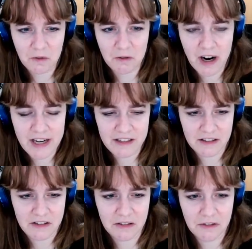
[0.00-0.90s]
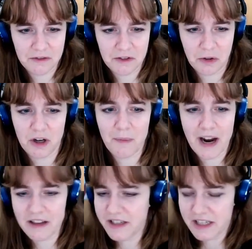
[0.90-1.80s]
right to sort of talk
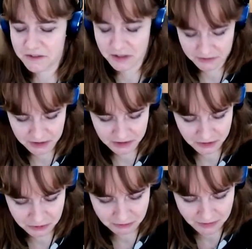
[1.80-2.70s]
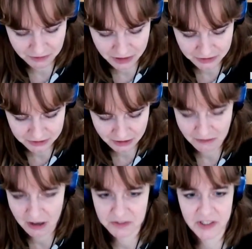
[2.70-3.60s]
about the need for social revolution
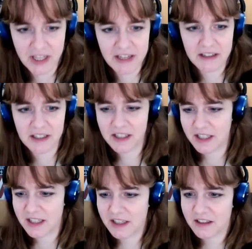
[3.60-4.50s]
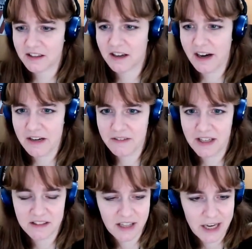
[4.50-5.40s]
rather than kind of
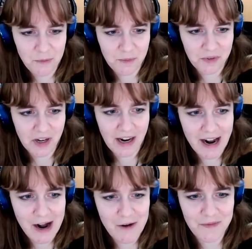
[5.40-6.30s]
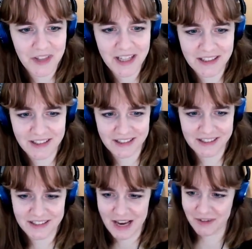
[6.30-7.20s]
let's keep
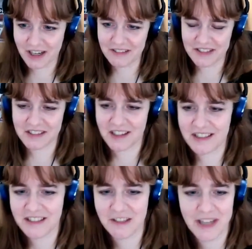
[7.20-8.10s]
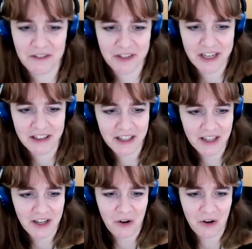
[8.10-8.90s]
the same kind of society that we live in